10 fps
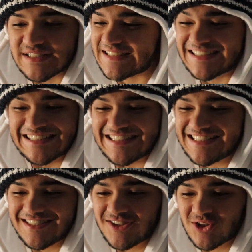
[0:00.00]
I
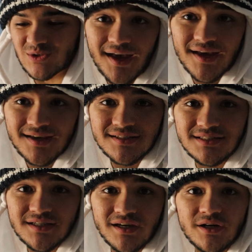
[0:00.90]
hate you.
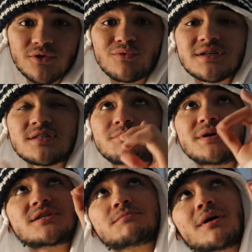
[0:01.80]
And rest in
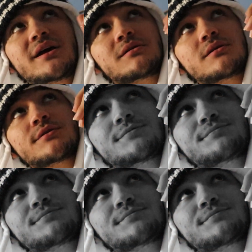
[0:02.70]
peace, Mike.